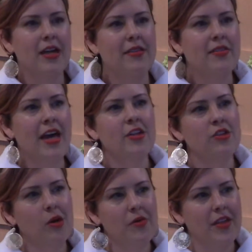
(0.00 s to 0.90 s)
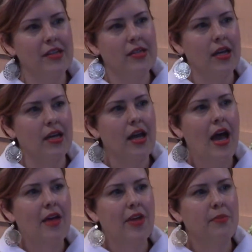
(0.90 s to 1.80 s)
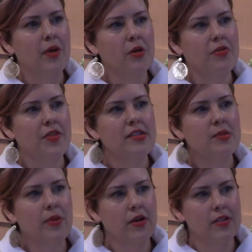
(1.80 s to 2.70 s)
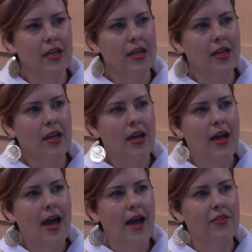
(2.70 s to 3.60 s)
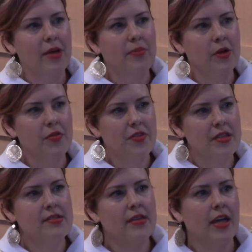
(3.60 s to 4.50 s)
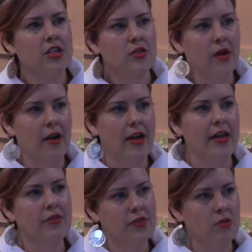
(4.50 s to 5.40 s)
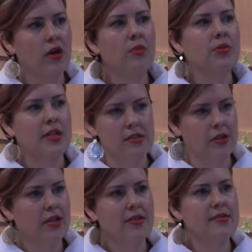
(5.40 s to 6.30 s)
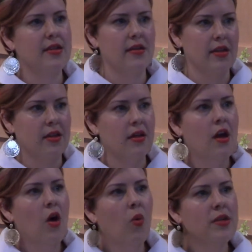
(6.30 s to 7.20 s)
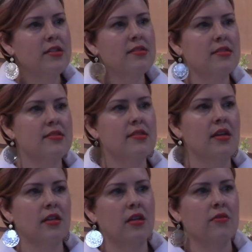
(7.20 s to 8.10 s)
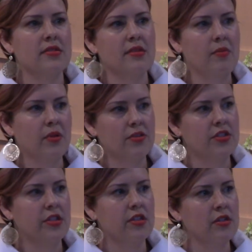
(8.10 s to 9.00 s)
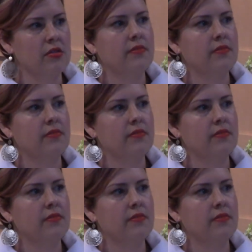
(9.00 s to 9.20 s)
And then you know what they did? They built this building and they built this sanctuary. And if you would, please look at the ceiling. What does the ceiling resemble to you?